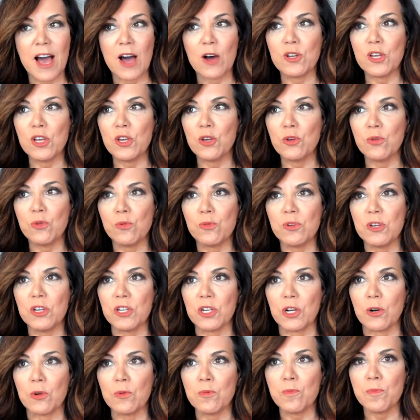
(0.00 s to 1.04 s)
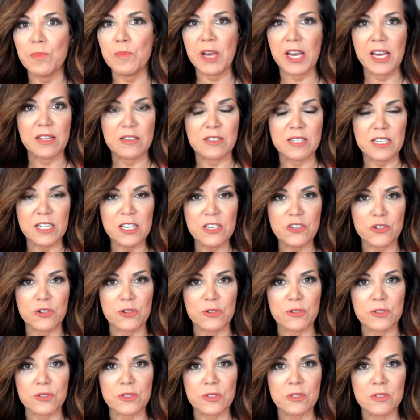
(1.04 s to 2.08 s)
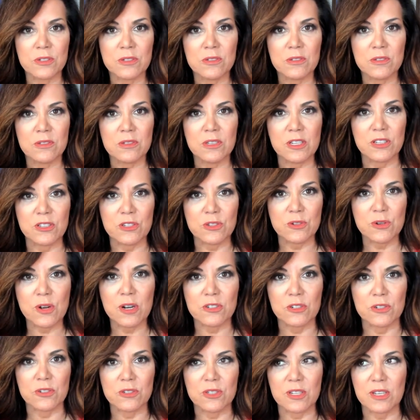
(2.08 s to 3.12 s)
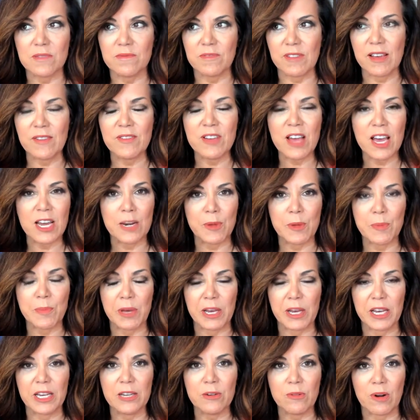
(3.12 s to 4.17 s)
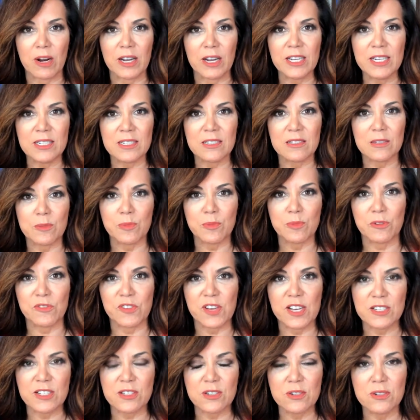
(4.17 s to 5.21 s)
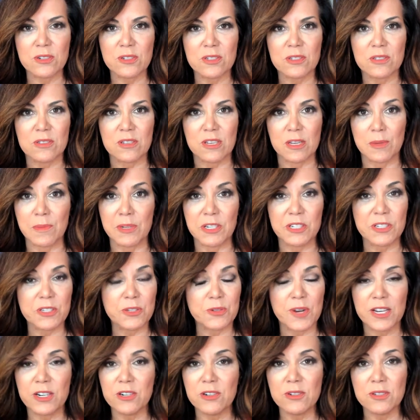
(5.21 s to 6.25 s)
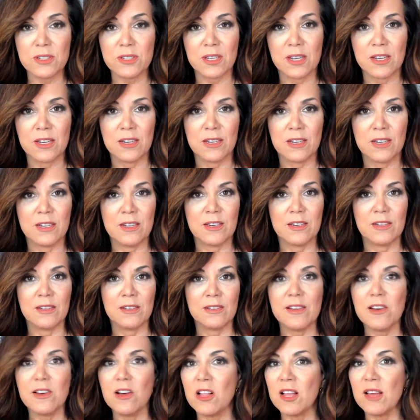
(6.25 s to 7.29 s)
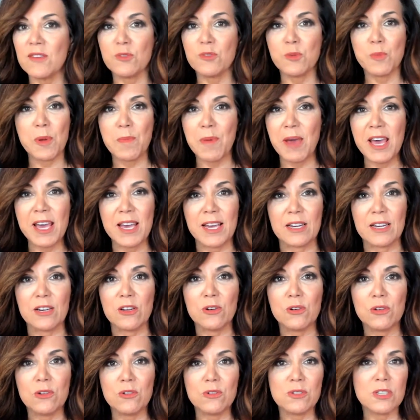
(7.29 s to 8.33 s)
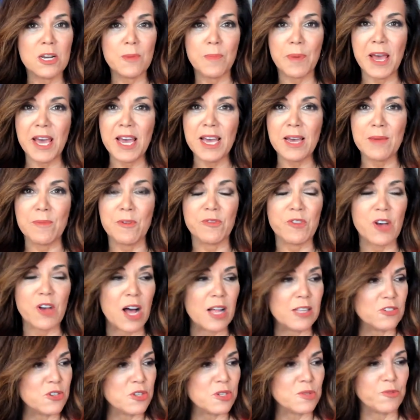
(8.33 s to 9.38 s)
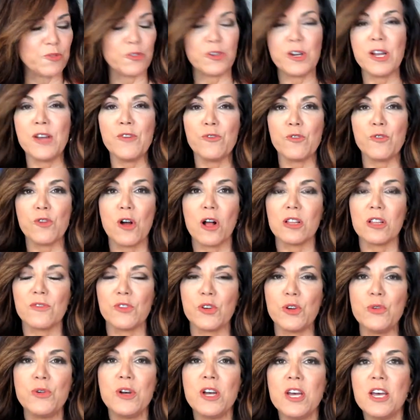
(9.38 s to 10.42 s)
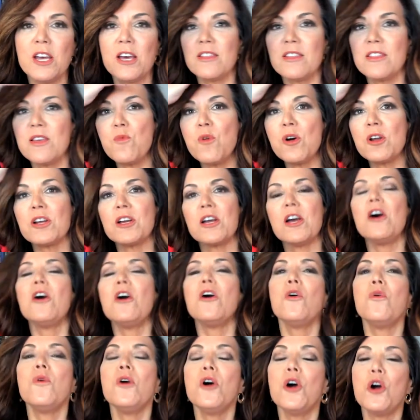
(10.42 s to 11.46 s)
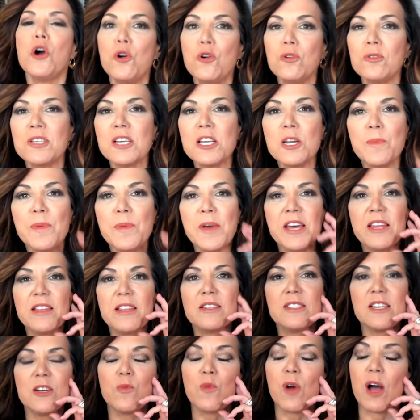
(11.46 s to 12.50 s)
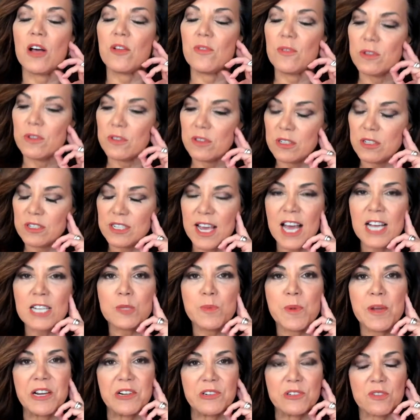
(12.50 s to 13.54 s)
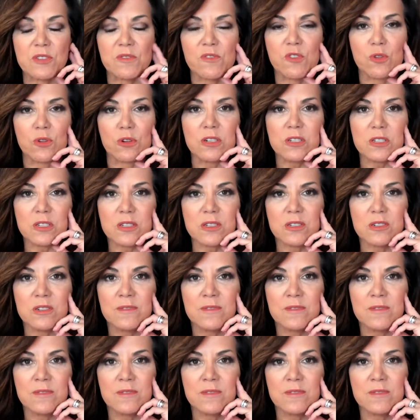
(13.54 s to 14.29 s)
do you, pay the teachers, the instructors? They've got to be paid, right? The professors, the administrators, they all have to be paid. Who's going to pay them? If college is free for all of you that want to go, who's going to pay the teachers? Well, the taxpayers, of course.